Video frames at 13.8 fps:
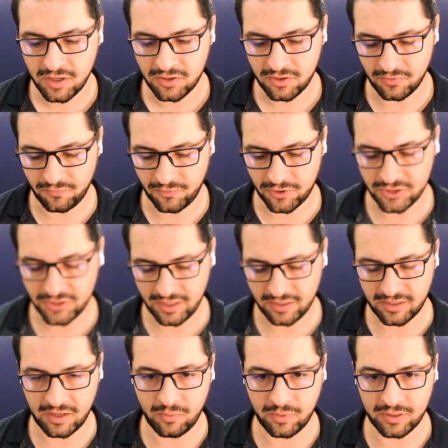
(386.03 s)
the first thing
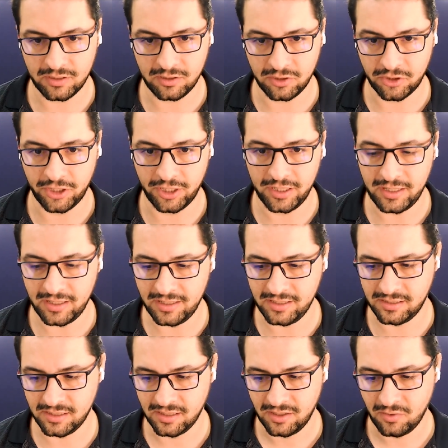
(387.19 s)
that I want to learn
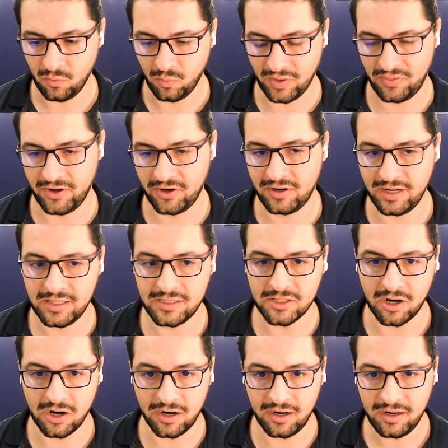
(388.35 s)
is what their needs
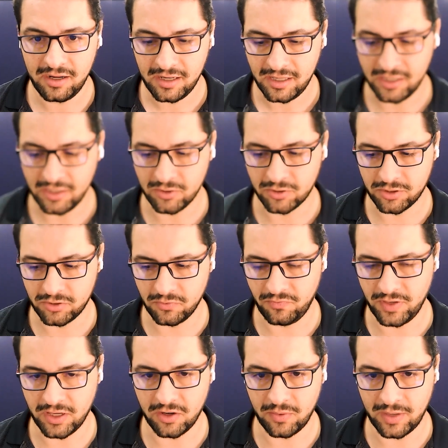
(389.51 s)
are in order to
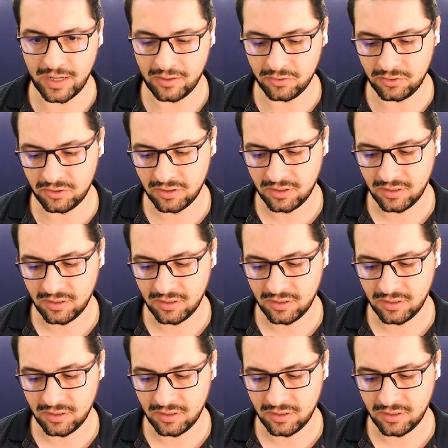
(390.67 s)
figure out